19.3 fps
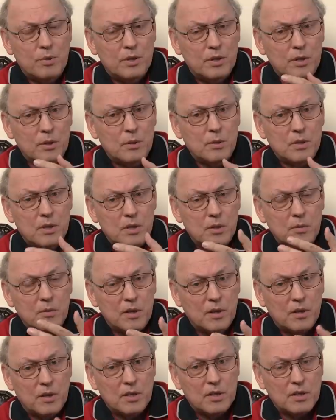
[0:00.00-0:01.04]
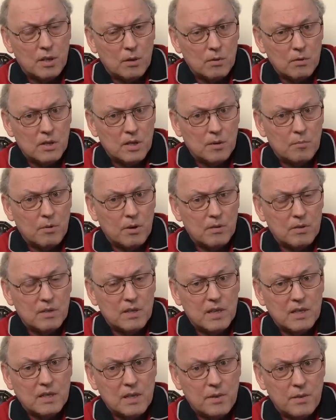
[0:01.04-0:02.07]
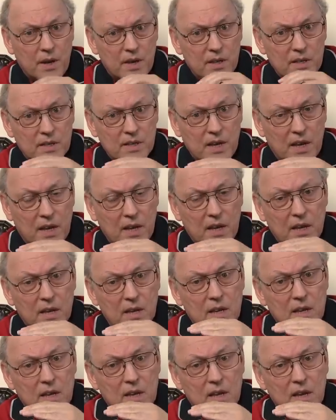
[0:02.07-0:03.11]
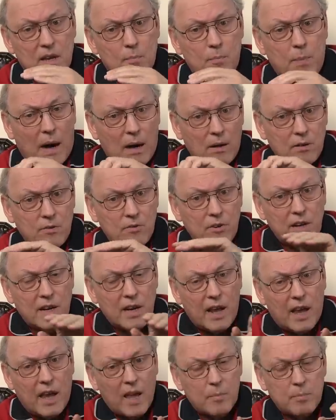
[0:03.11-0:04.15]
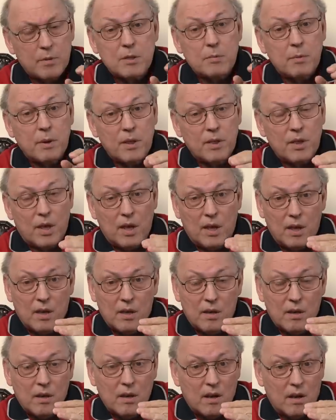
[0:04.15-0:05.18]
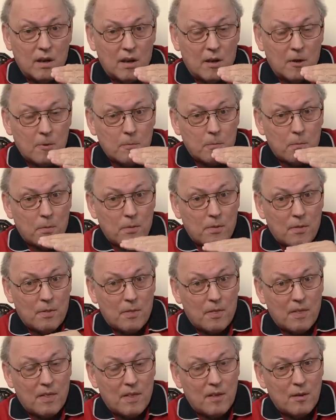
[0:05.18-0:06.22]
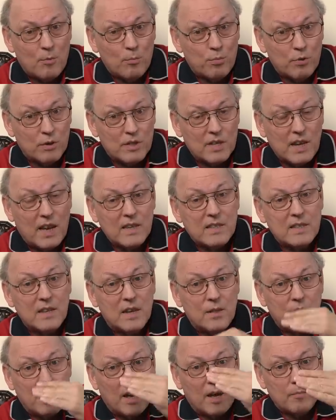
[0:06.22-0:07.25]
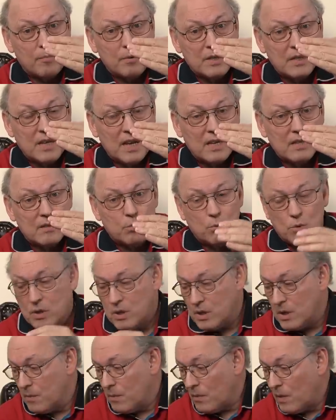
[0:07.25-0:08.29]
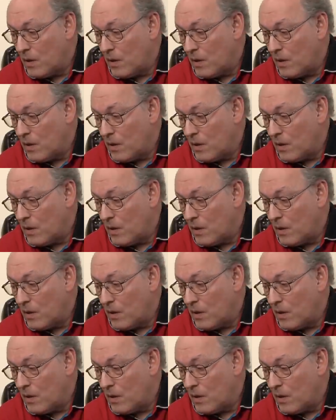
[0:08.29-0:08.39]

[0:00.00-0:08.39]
produced during this toasting process and there is a, a boundary layer between the uh, processed and the unprocessed wood